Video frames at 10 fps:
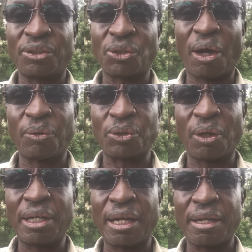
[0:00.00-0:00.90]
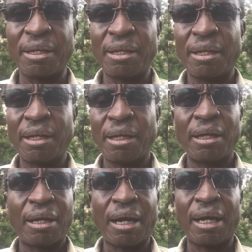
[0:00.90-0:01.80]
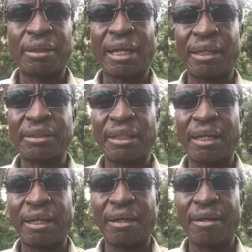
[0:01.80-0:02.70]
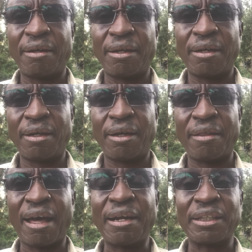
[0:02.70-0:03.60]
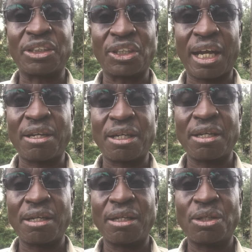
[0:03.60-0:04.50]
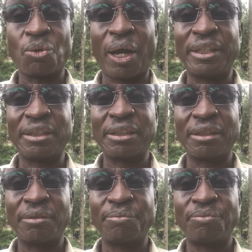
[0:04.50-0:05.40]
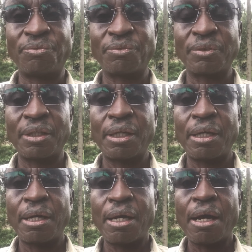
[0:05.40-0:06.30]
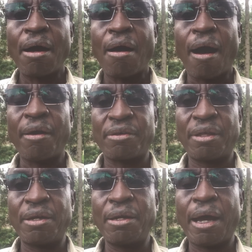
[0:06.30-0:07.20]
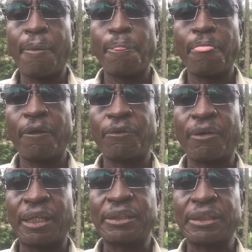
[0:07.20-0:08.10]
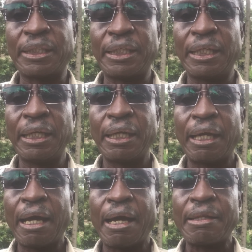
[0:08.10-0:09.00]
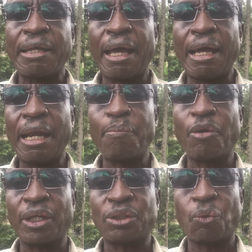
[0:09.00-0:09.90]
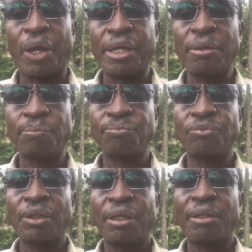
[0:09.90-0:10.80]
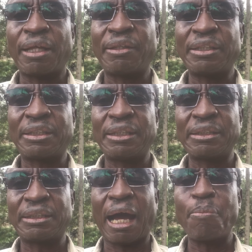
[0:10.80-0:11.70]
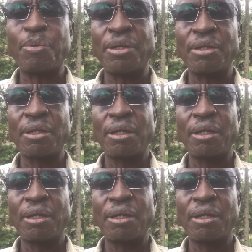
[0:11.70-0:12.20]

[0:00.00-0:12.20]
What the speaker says: So I was wondering, does thunder strike twice? And then you can see the elaborate way that these things happened.